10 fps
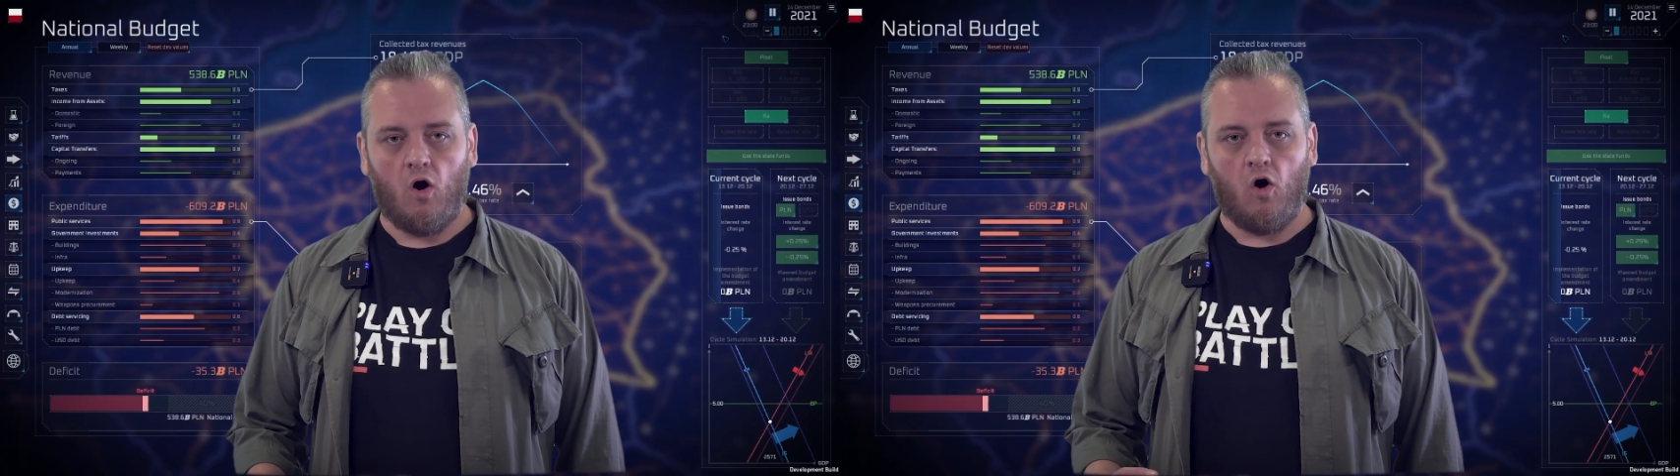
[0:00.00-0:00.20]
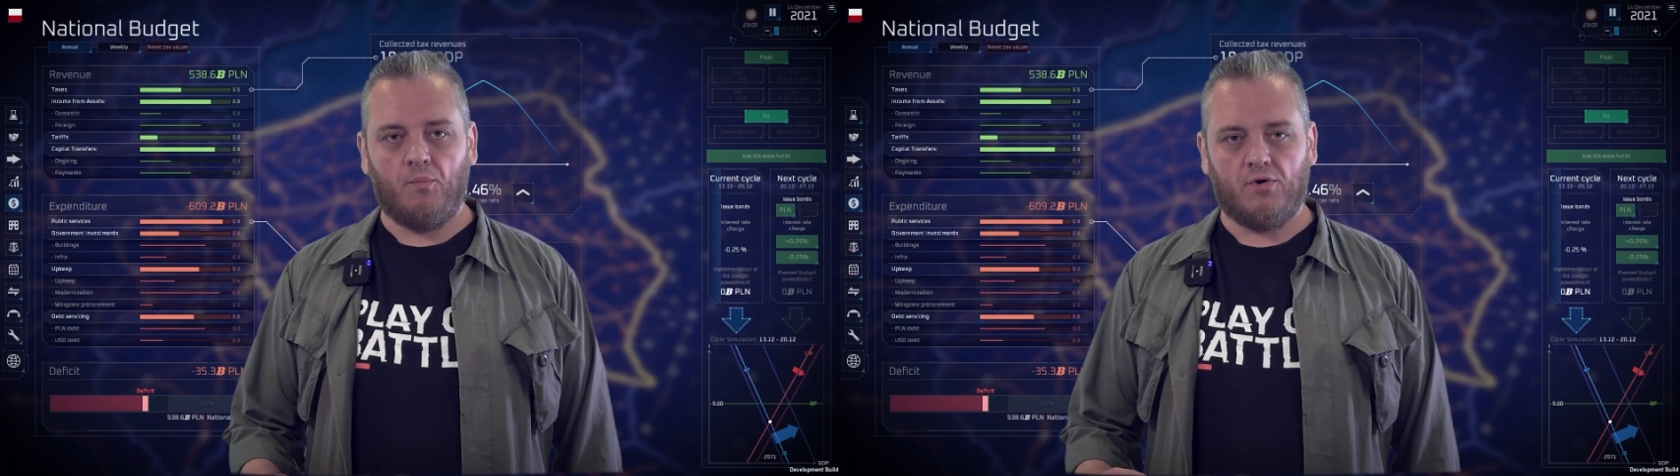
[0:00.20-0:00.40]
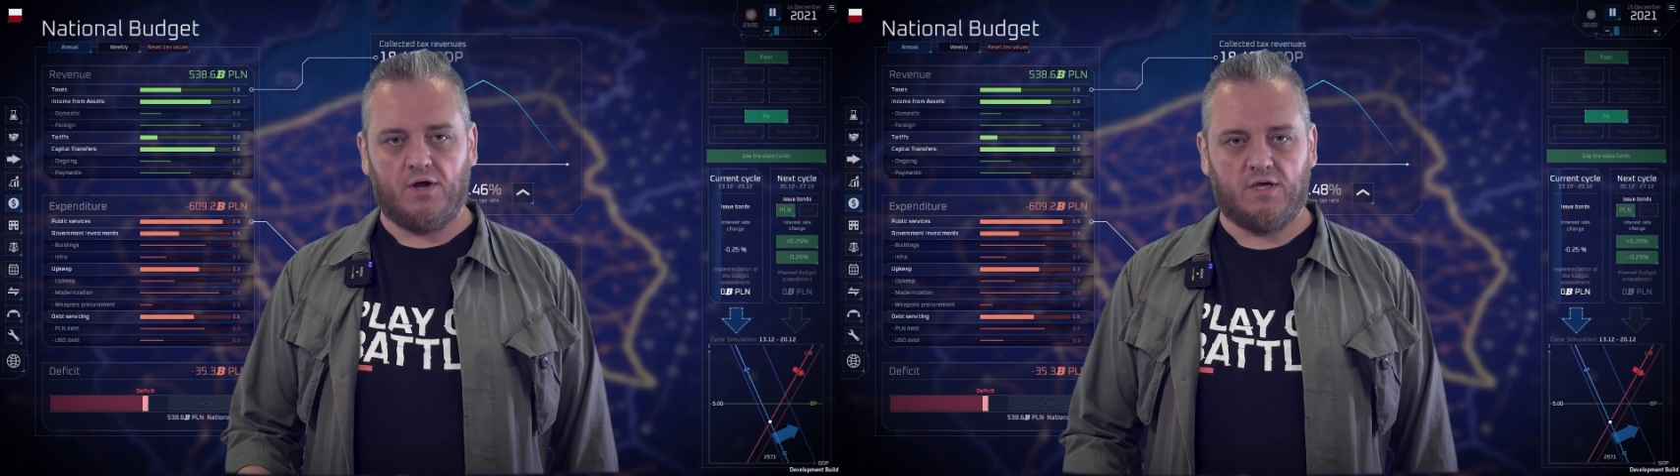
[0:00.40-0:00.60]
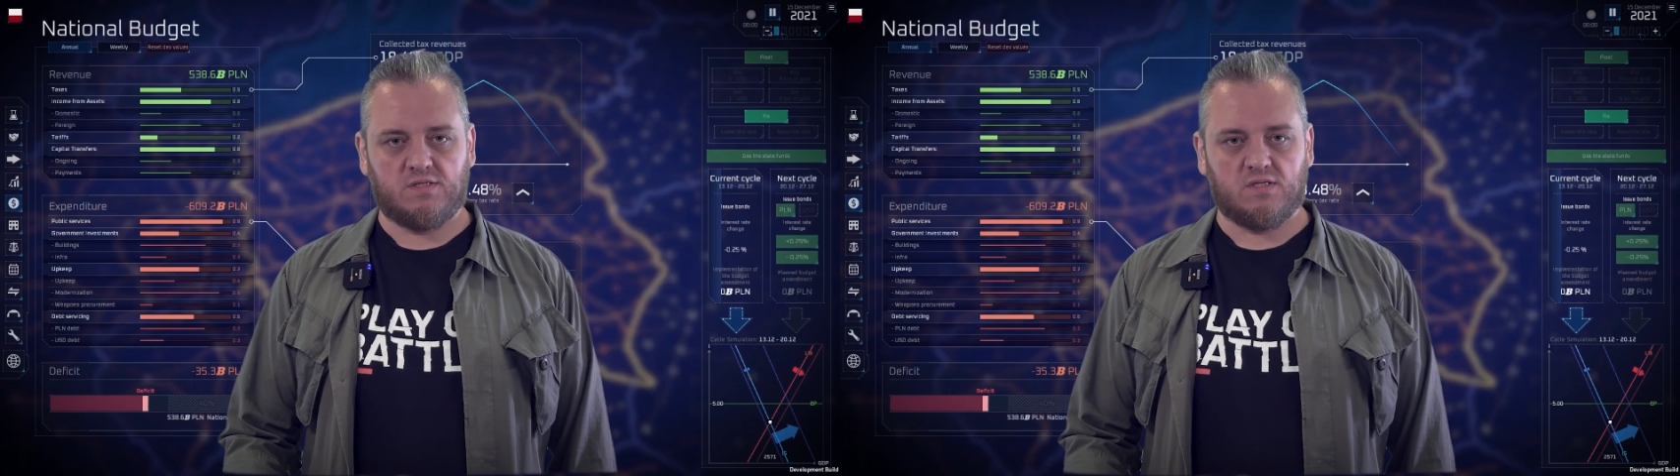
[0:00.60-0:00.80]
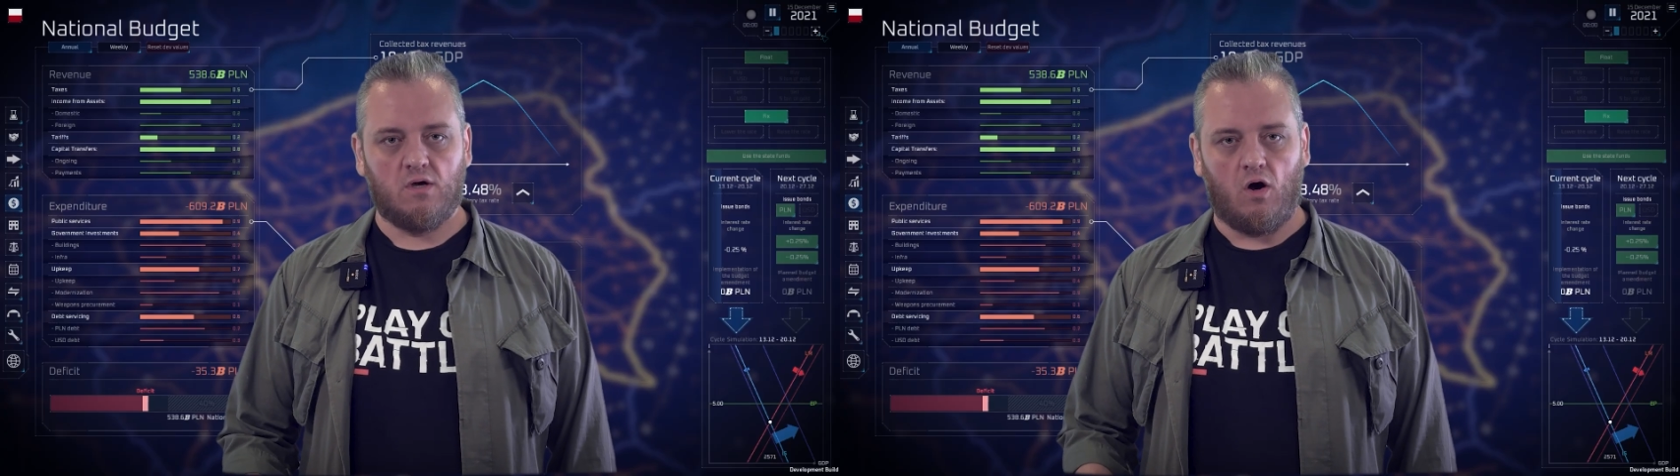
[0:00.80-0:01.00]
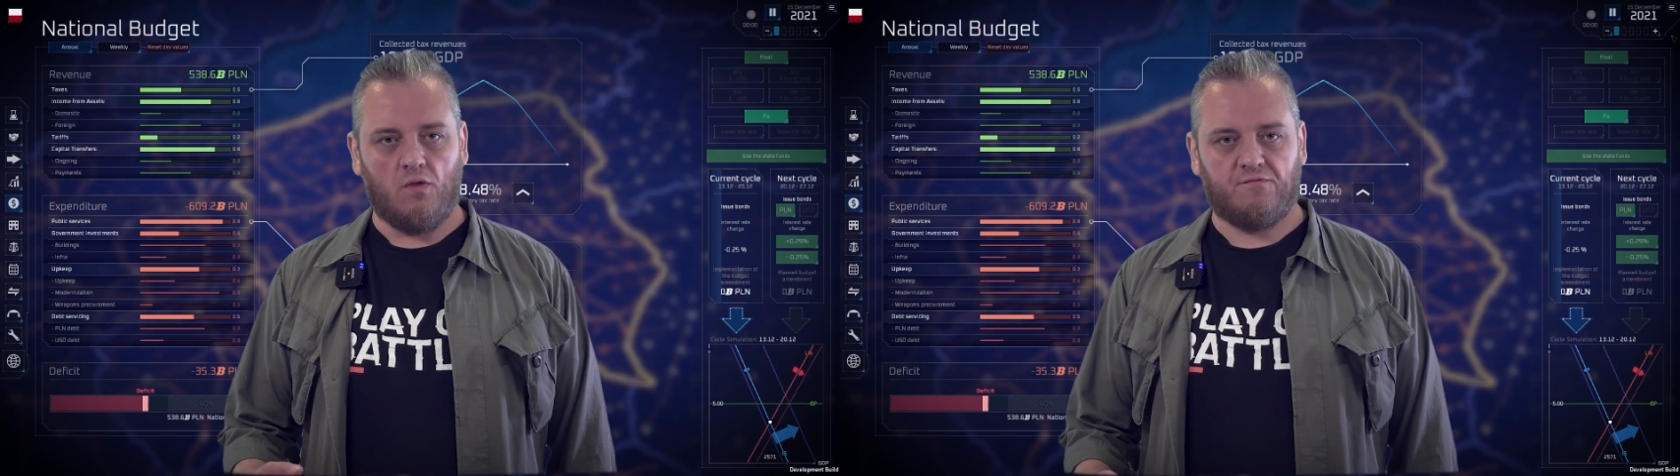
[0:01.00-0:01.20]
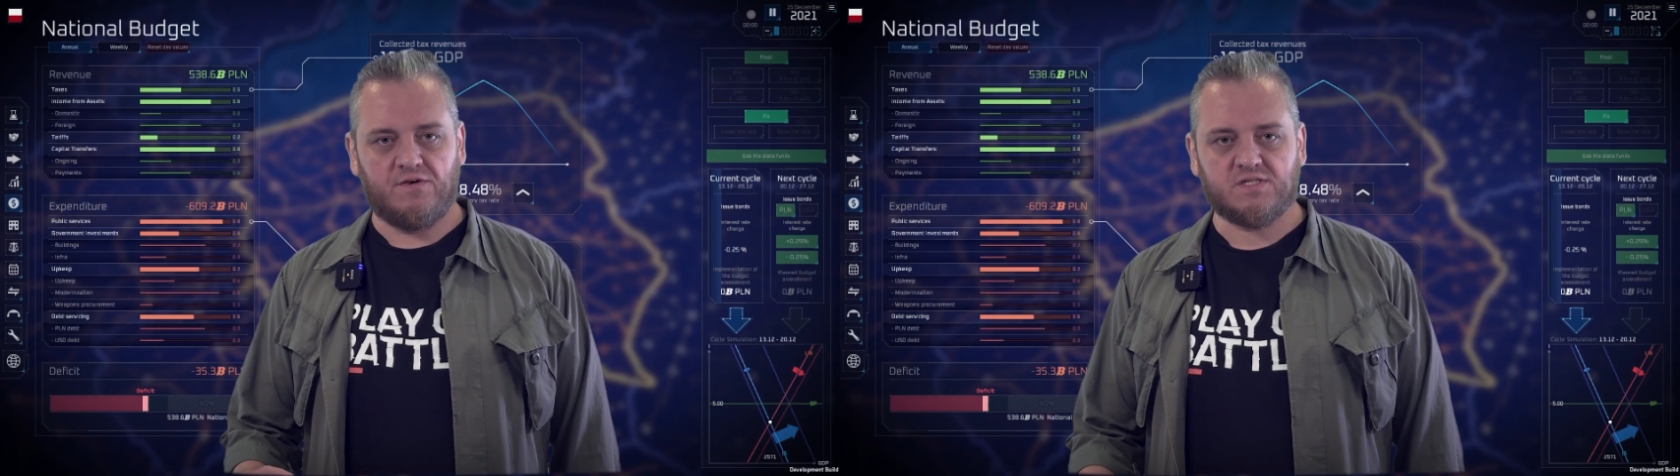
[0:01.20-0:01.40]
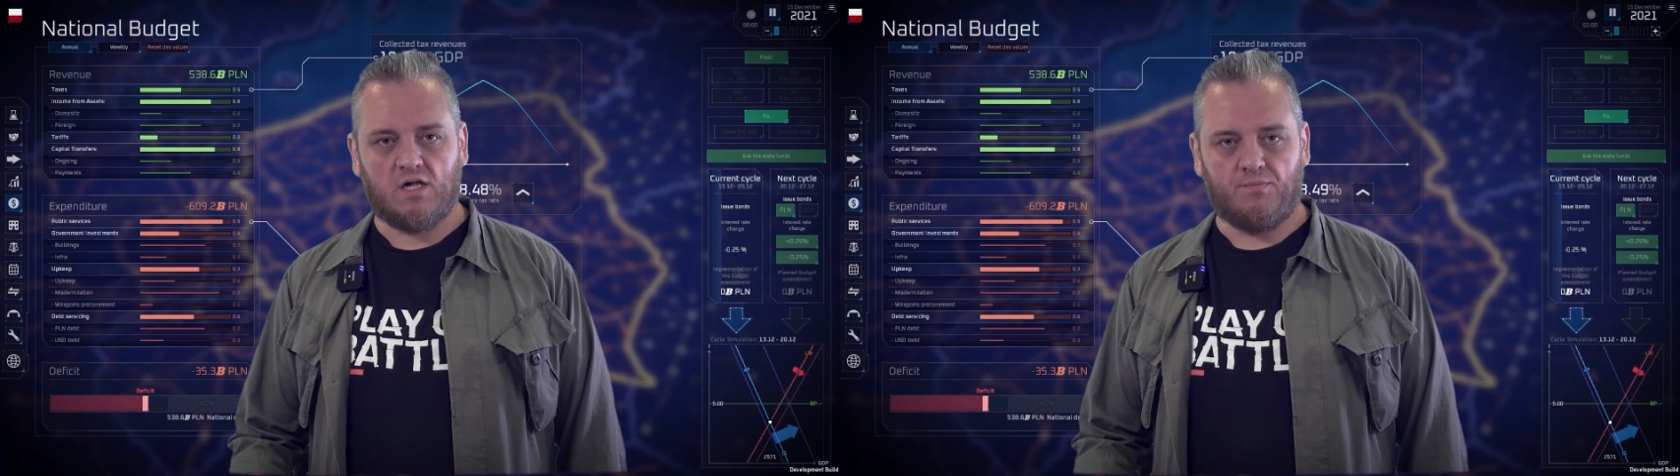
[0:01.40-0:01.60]
operates on
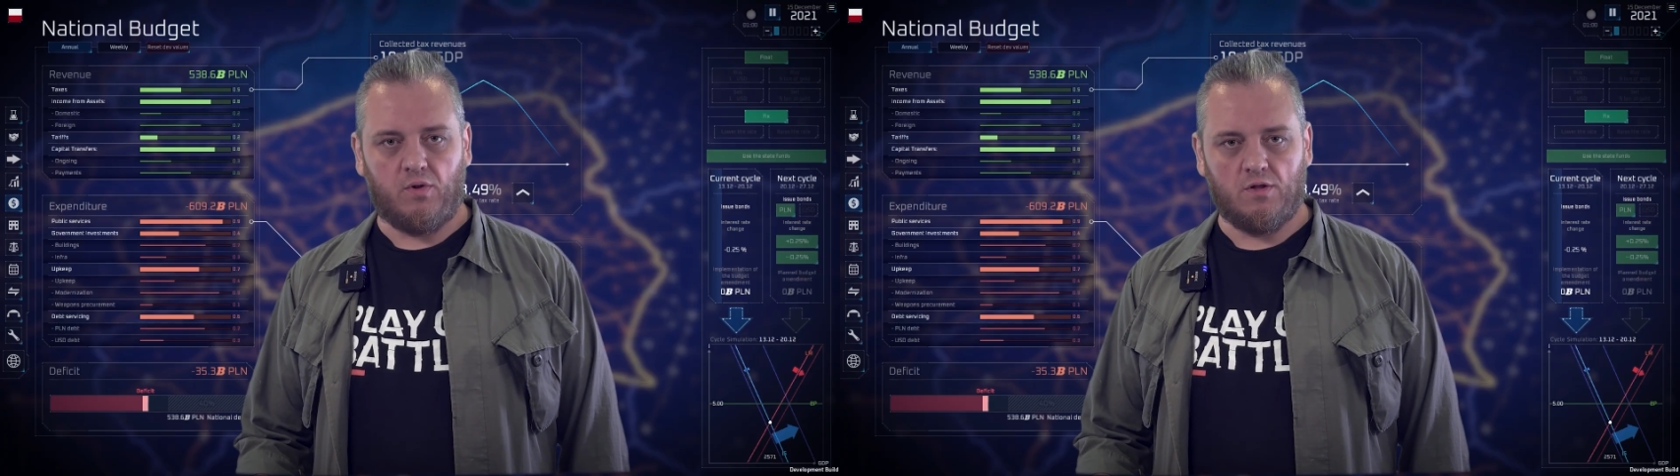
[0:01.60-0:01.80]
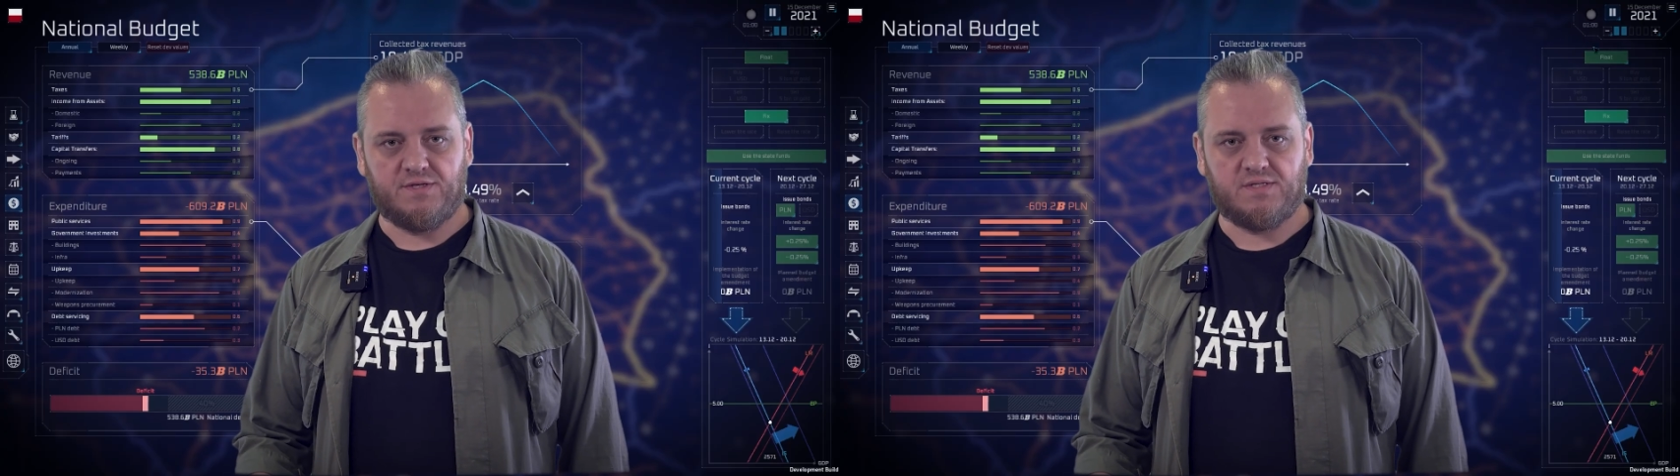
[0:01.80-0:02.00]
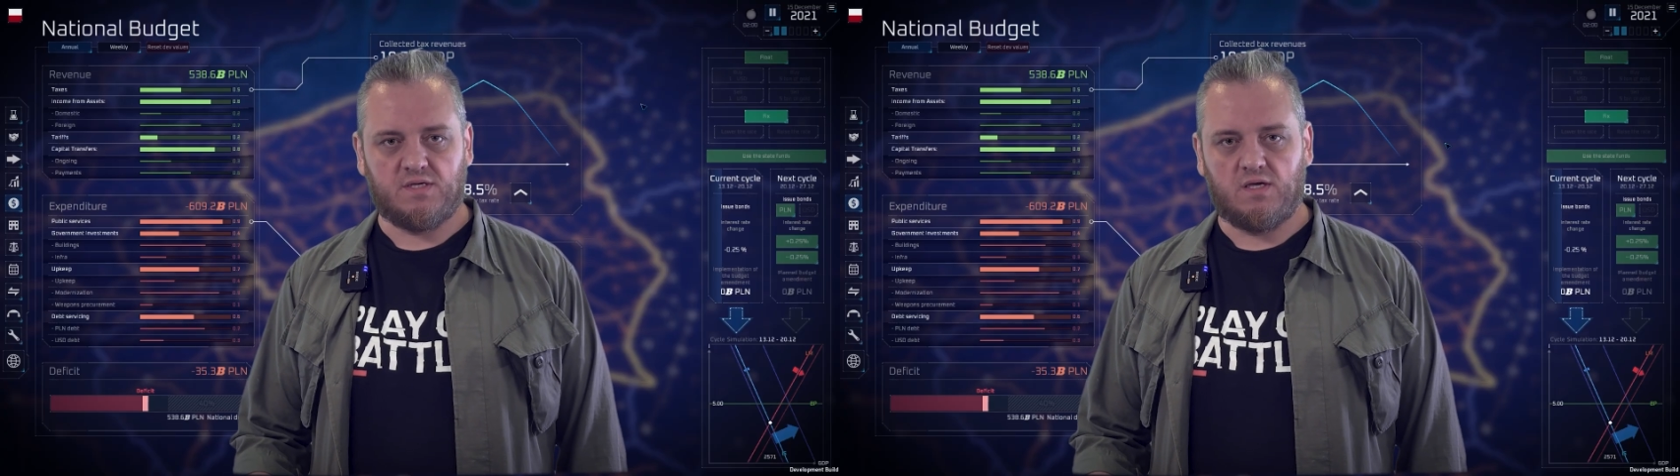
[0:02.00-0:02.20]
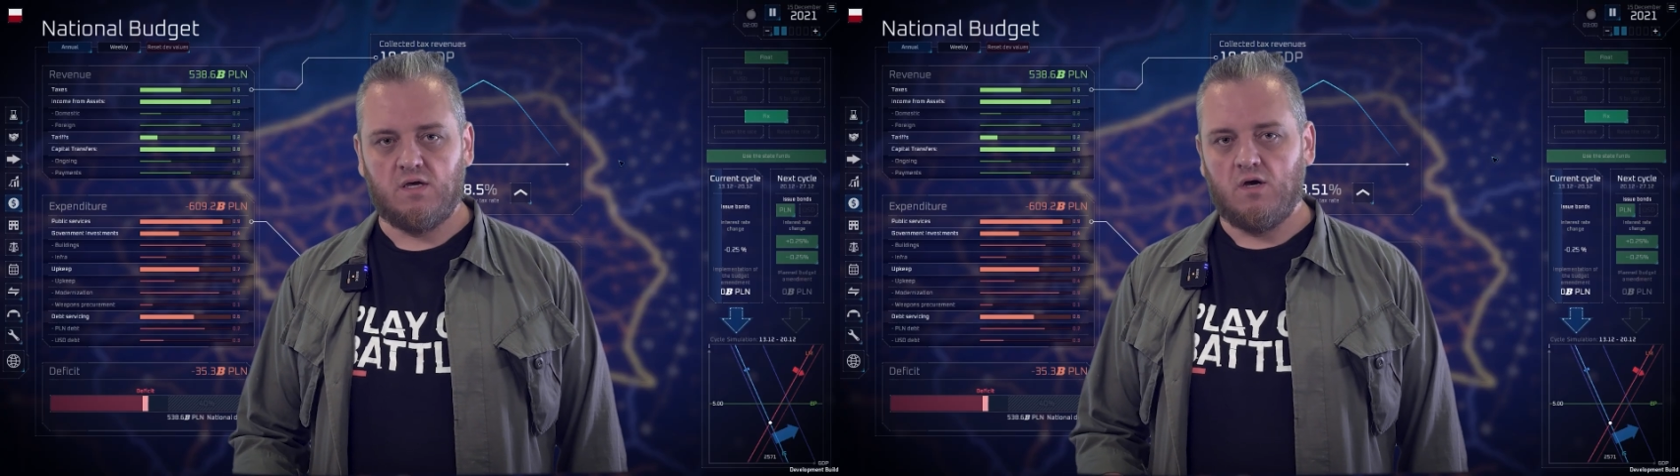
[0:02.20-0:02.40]
fiscal policy.